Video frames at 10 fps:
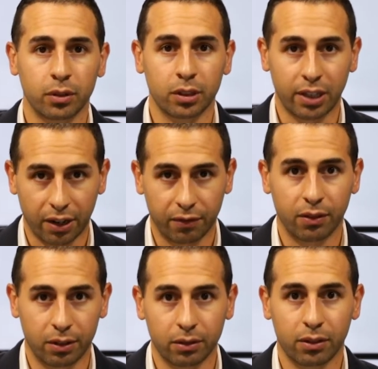Do
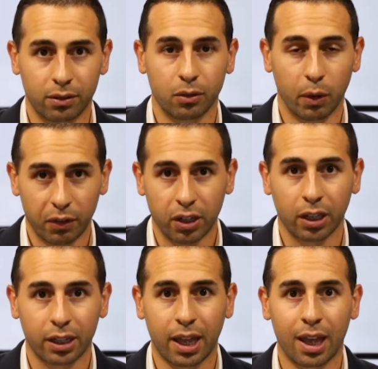we have a
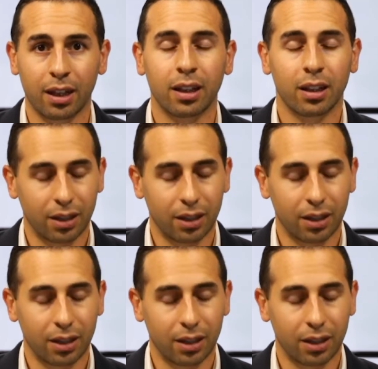deal on that?